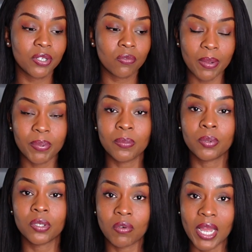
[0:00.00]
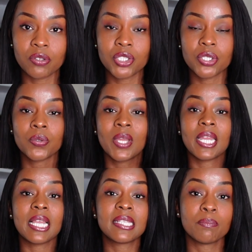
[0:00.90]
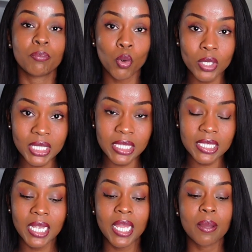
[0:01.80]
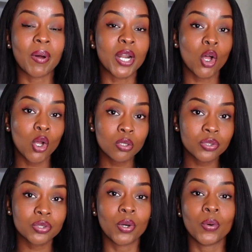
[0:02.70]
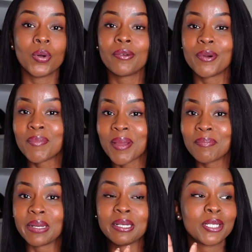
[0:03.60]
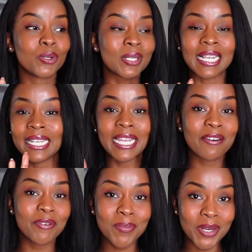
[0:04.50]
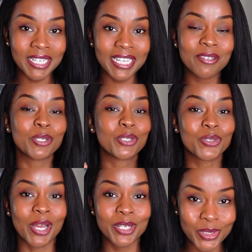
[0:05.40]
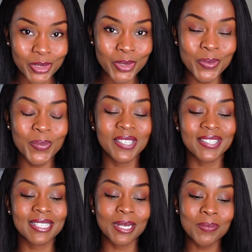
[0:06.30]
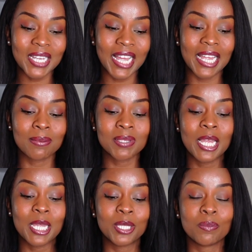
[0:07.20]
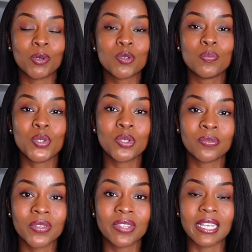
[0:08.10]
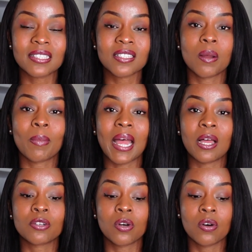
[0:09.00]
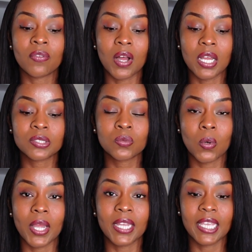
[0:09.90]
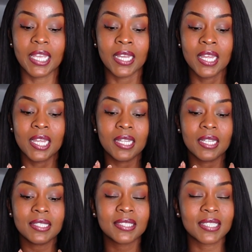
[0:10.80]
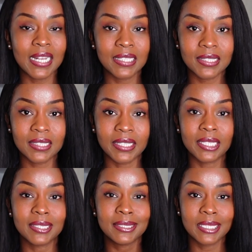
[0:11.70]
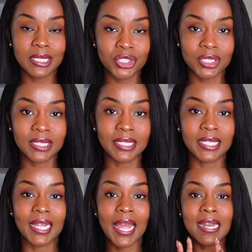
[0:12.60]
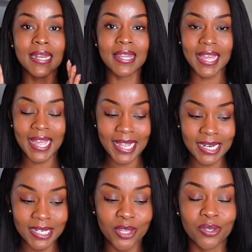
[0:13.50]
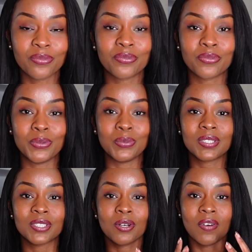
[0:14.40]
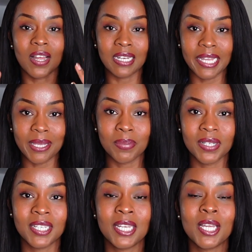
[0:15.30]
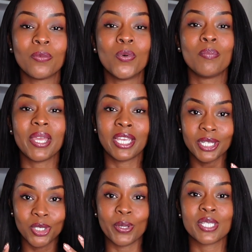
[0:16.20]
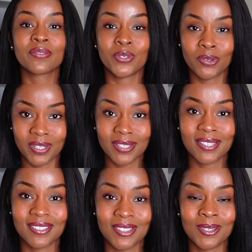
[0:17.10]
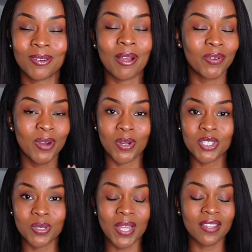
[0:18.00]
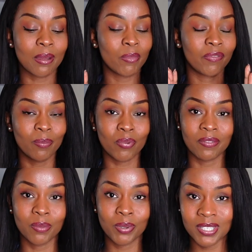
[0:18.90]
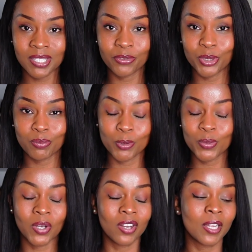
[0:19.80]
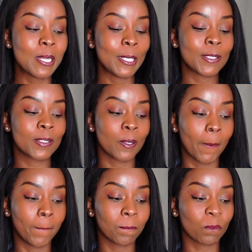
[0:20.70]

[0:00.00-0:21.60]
the right people around you is important, but also remember not telling everybody what you're trying to do, because sometimes the most beautiful things come out of us working silently, diligently, and then the fruits of our labor will make the noise for us. You know, I'm very much about that. I'm a very private person for the most part, so